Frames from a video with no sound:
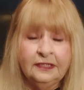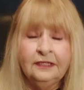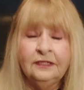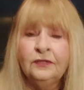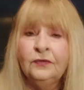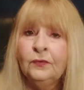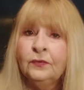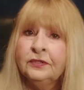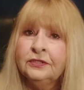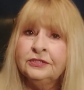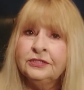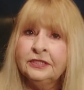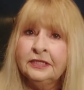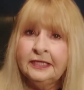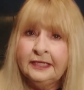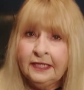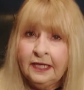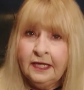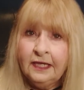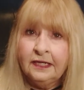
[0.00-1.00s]
And in order to
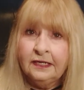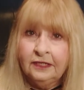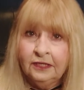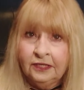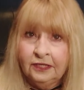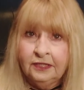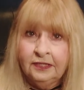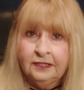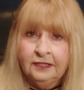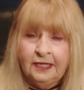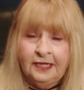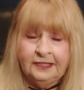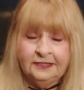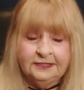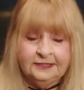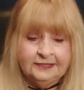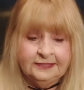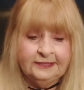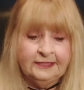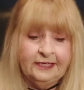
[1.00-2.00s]
get a good
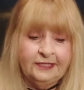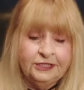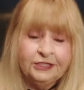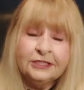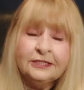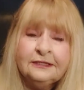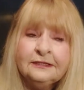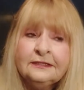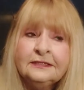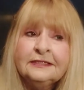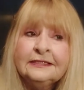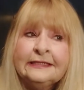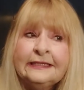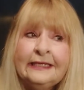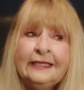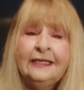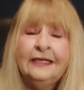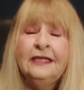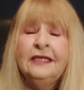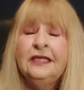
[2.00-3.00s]
licensed agent,
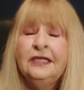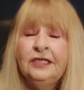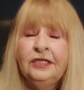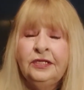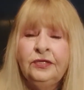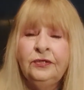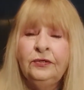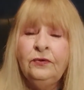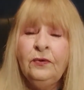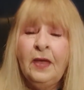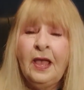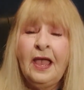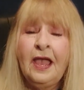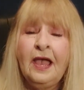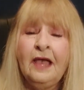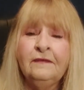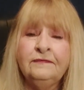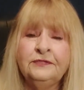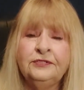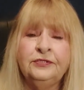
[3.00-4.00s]
you
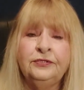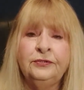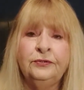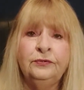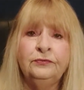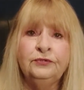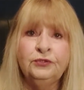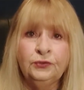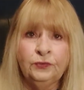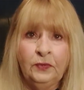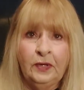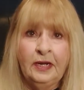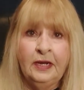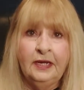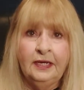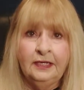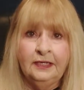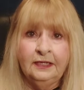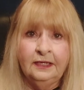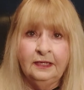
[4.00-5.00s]
have to
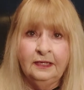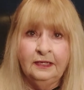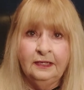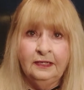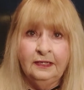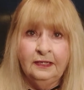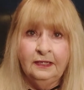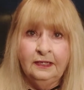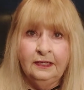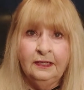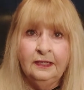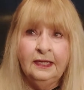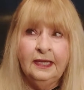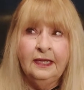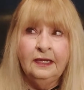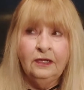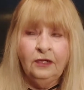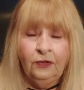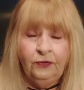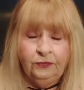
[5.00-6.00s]
train
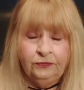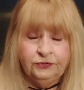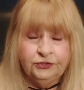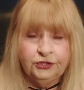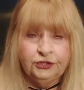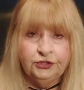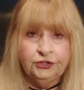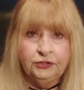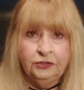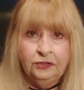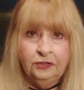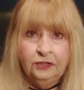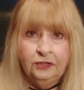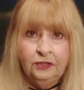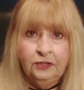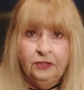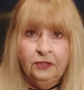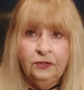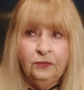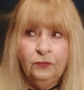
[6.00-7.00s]
and coach
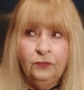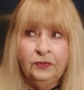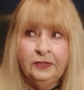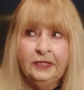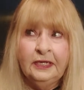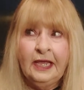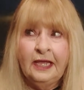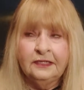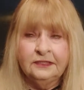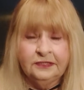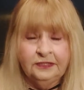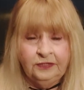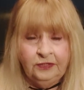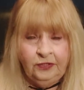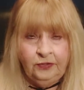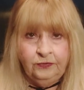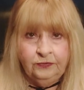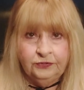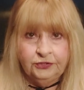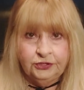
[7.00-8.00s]
with an acting
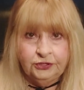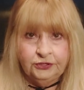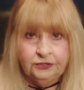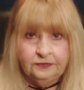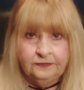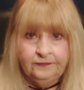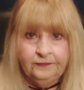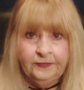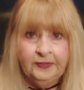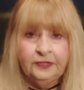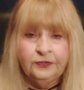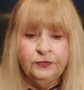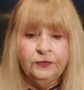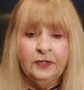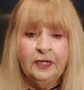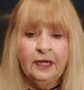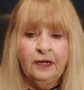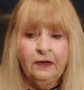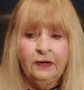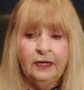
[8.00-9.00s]
coach in
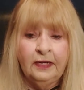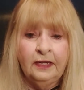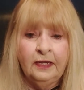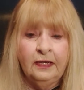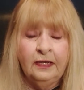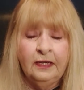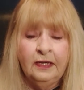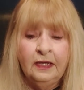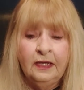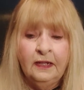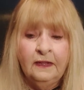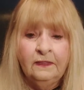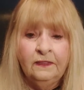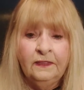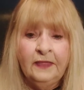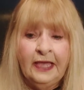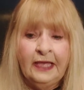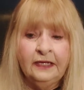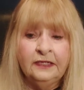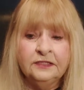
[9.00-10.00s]
your area
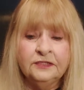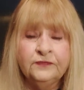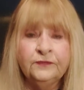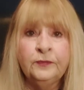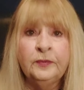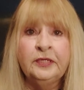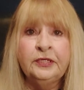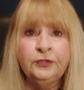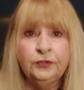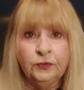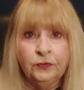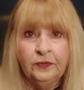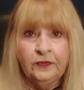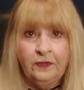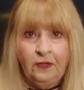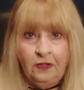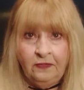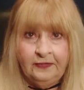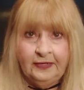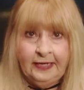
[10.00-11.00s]
that is familiar with
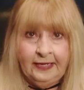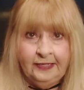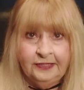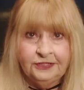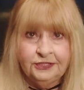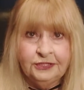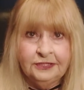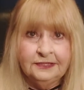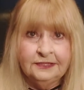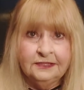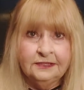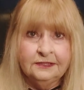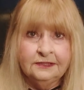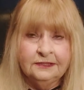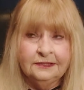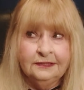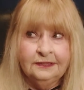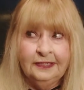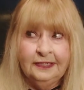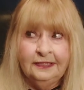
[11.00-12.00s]
all the agents
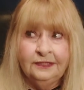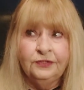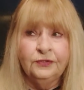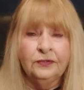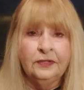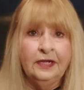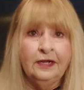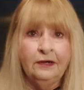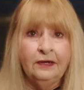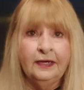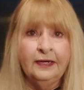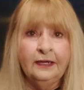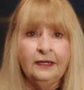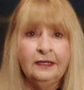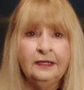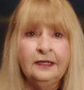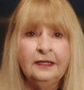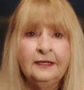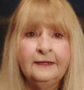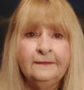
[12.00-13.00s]
in your area,